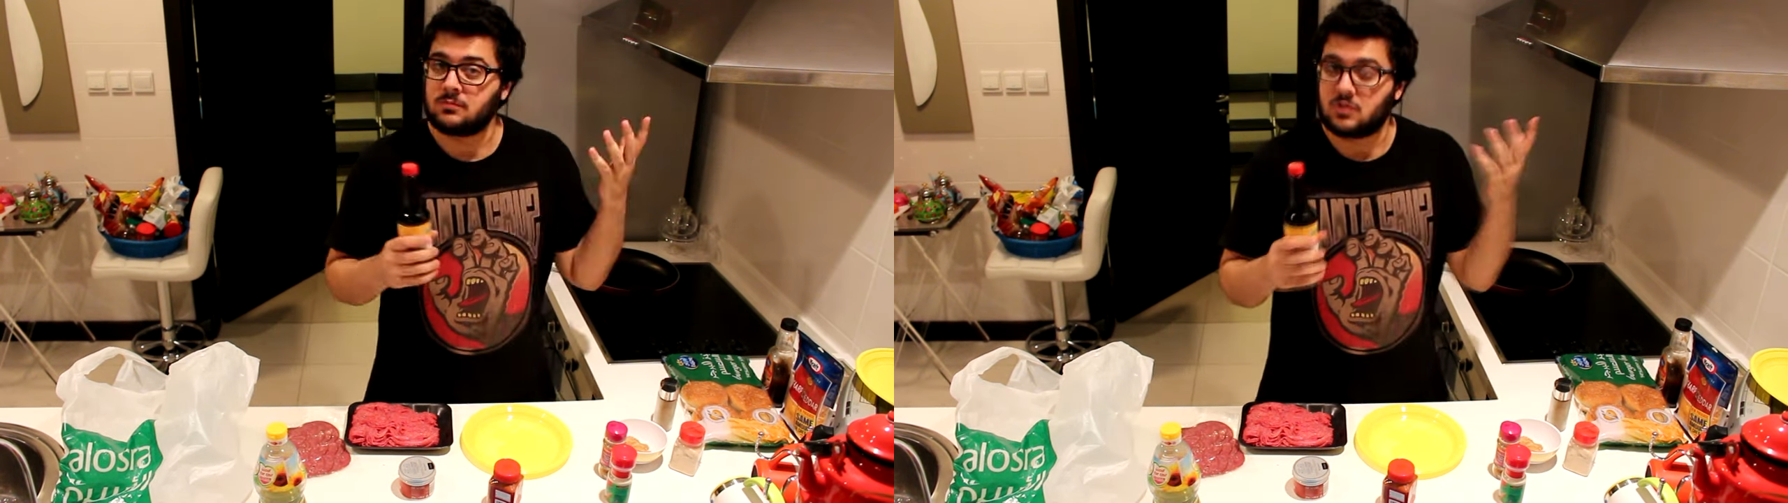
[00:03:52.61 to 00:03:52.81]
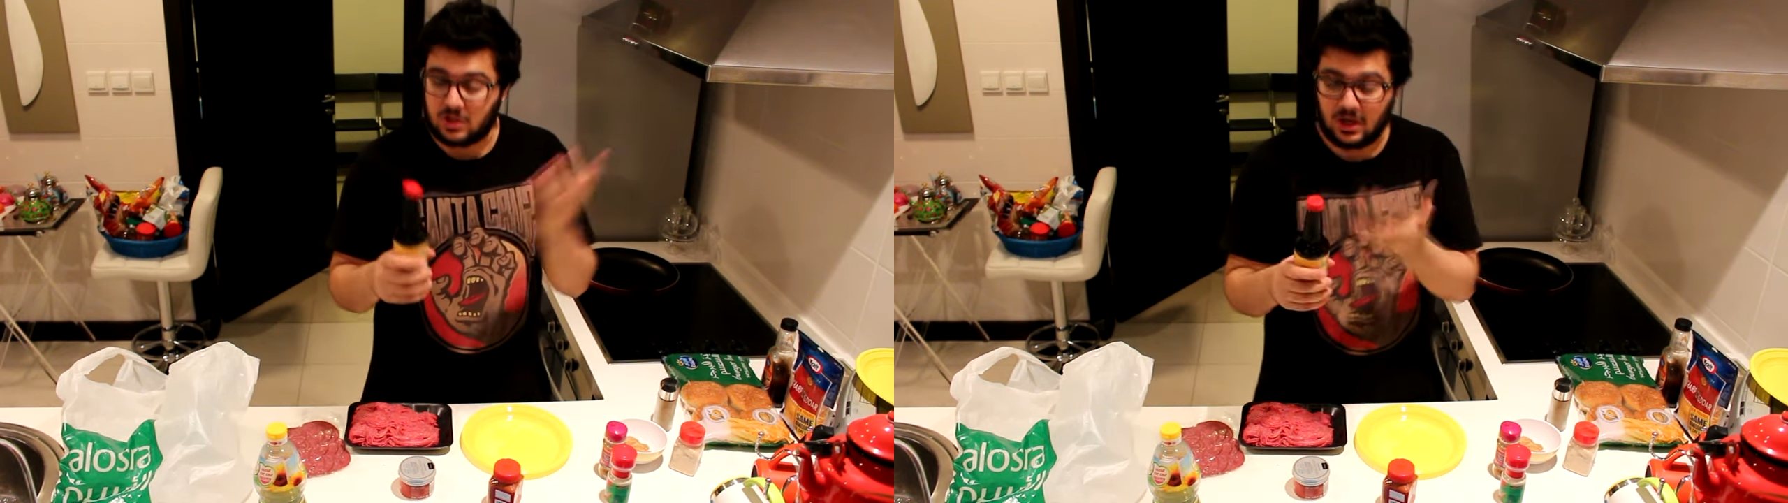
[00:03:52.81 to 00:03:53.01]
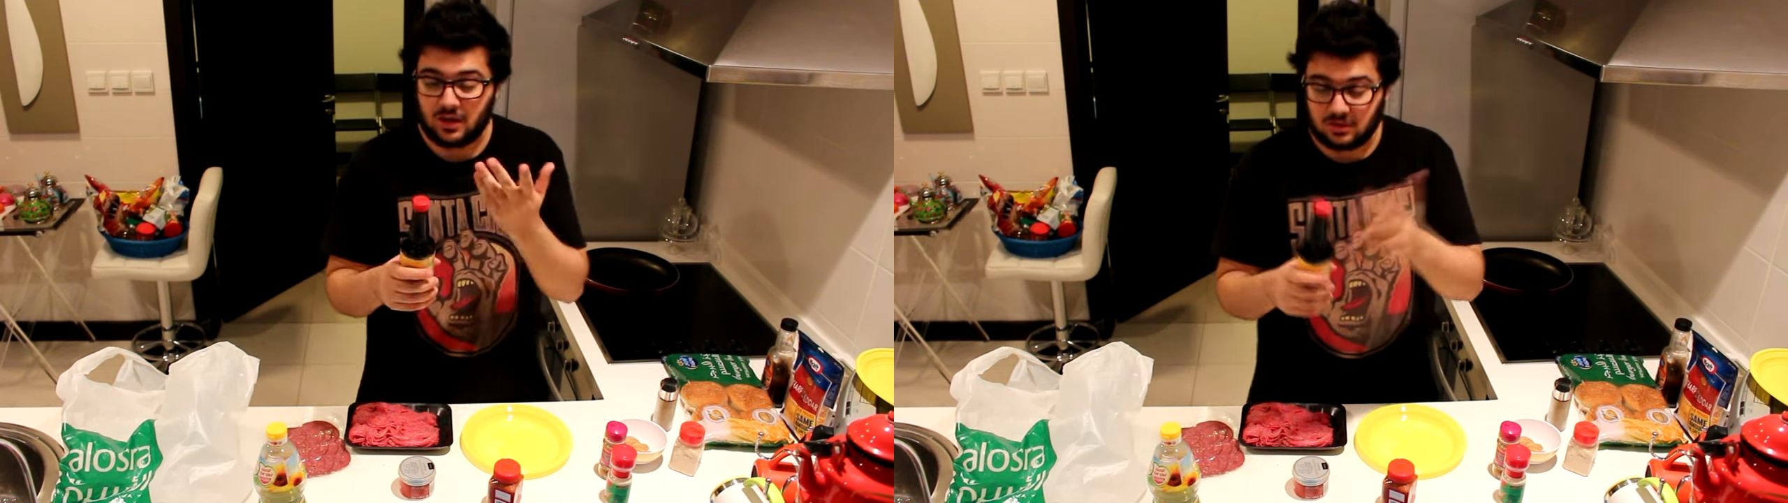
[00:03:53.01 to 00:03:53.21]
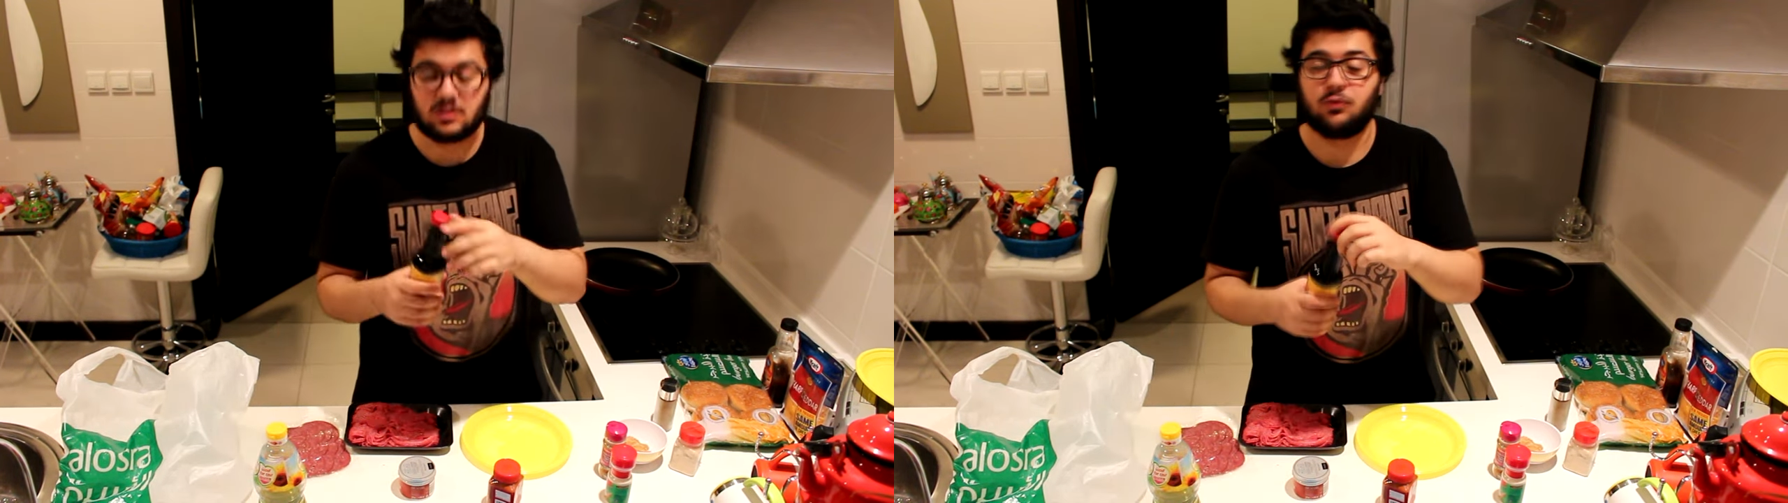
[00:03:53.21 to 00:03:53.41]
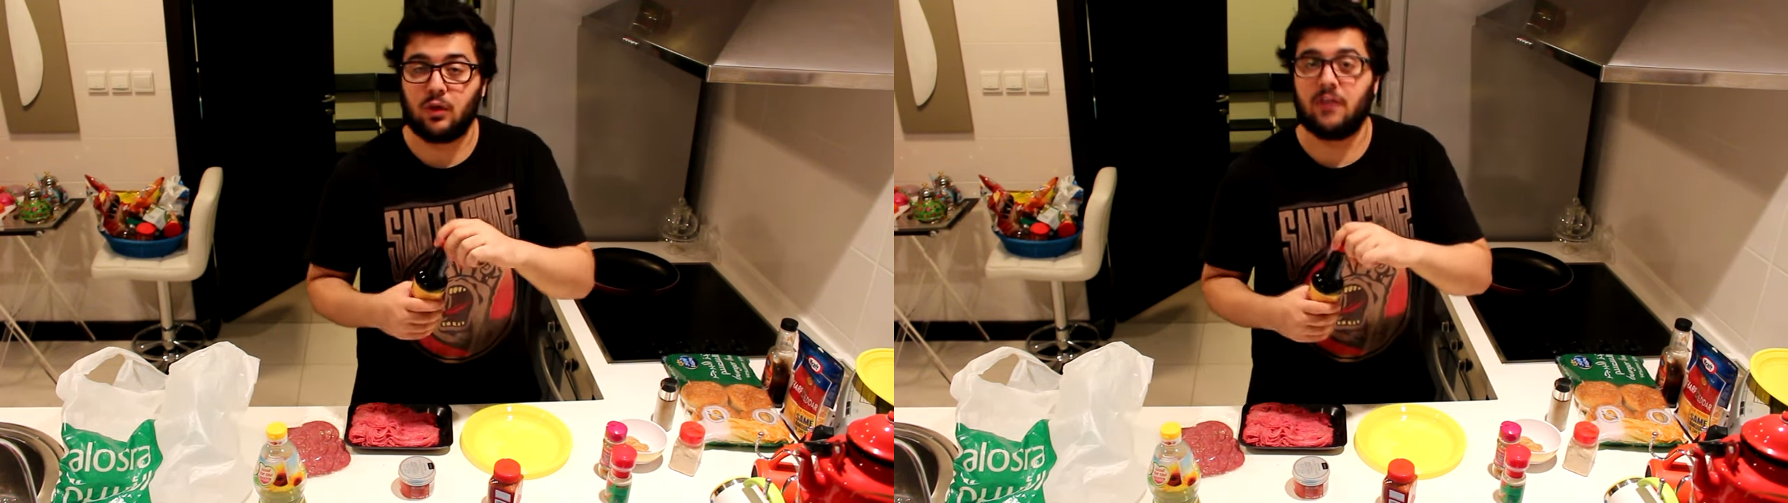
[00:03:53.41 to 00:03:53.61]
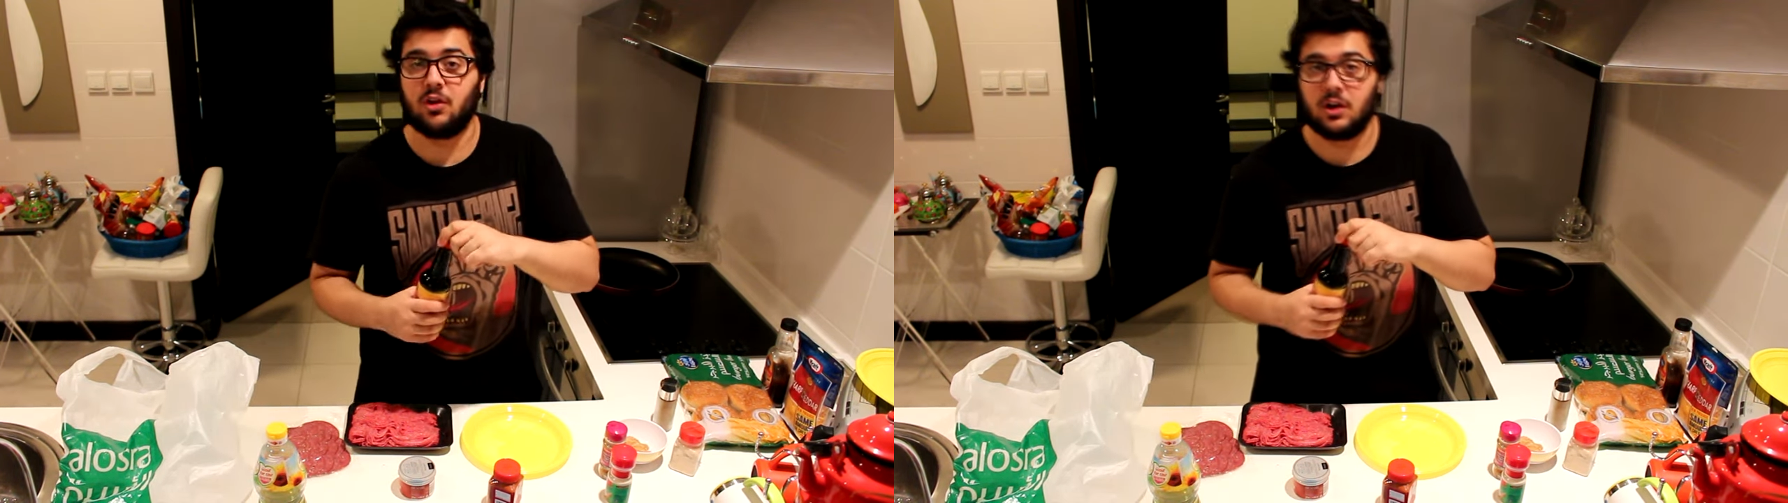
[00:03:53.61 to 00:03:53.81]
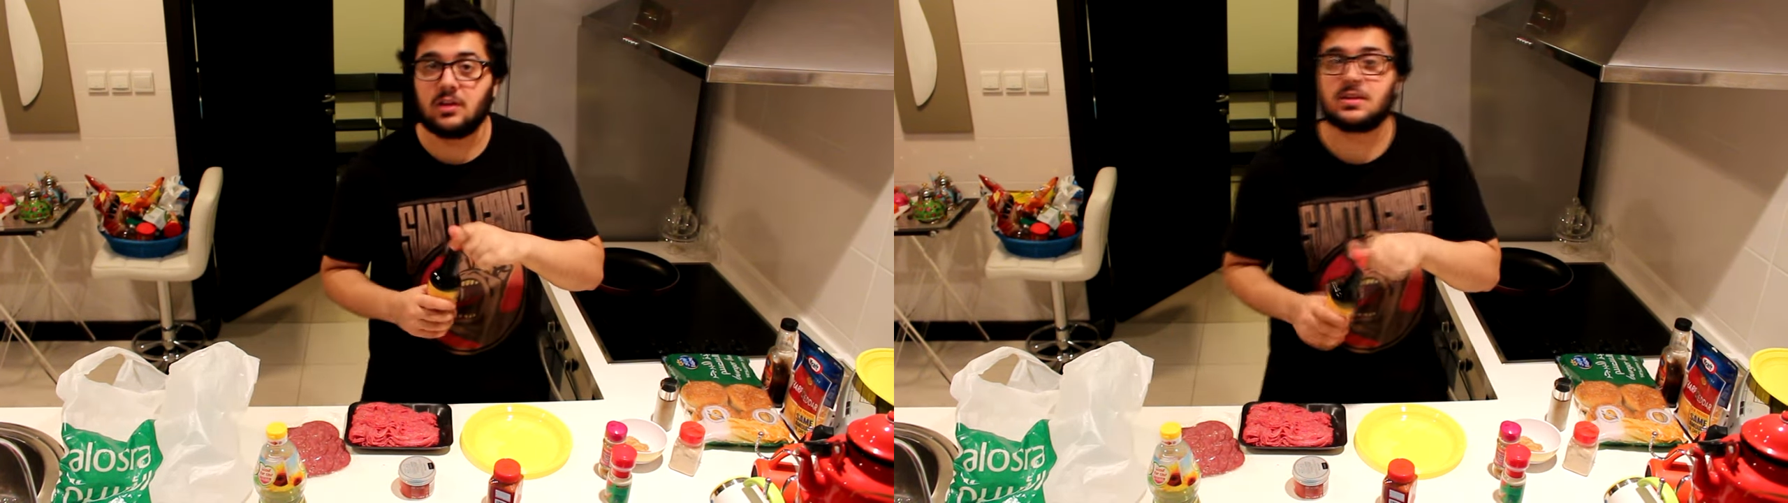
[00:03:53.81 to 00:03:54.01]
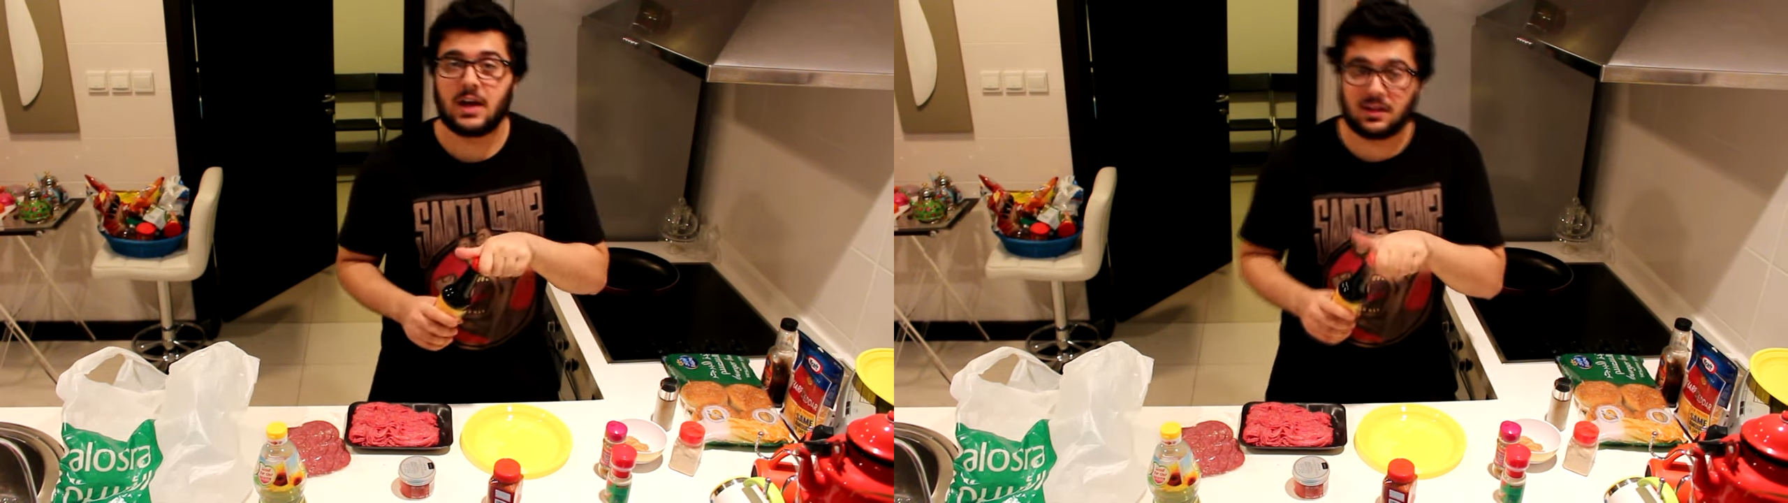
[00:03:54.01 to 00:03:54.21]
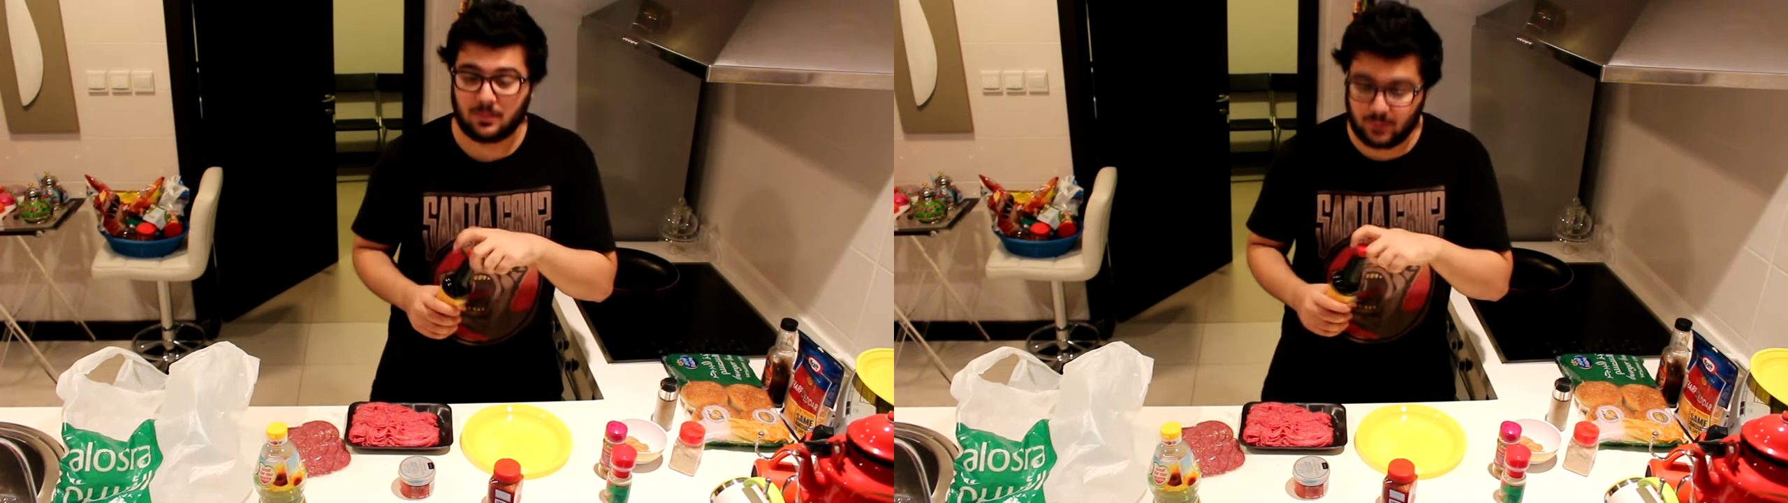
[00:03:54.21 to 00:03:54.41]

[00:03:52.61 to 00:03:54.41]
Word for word: to get this flavor inside the